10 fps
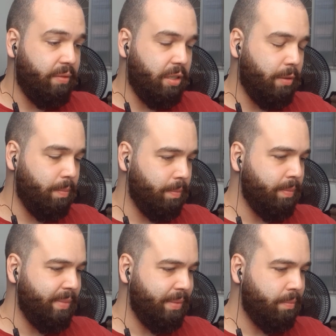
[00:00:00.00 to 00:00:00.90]
So
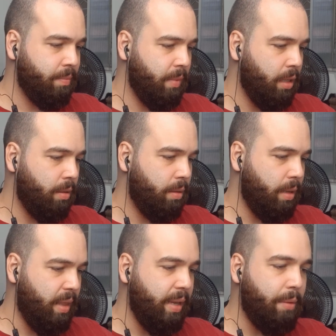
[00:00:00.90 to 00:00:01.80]

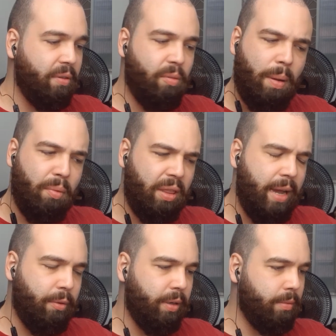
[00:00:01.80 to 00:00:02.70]
I think I would have remembered
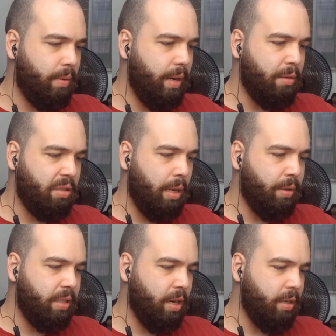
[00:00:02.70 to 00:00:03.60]
that one. How slow
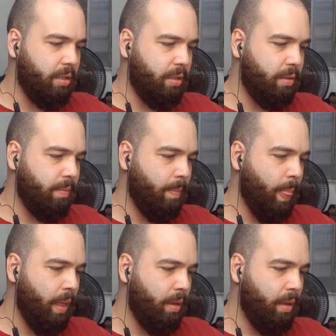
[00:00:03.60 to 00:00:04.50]
it starts.
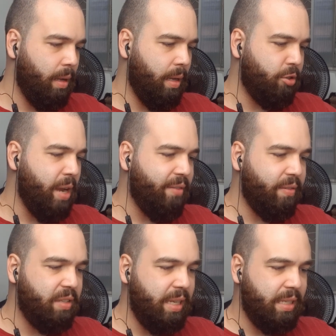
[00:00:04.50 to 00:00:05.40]
Uh, track
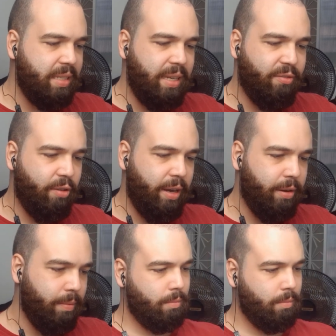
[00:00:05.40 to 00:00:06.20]
15, Seigfried.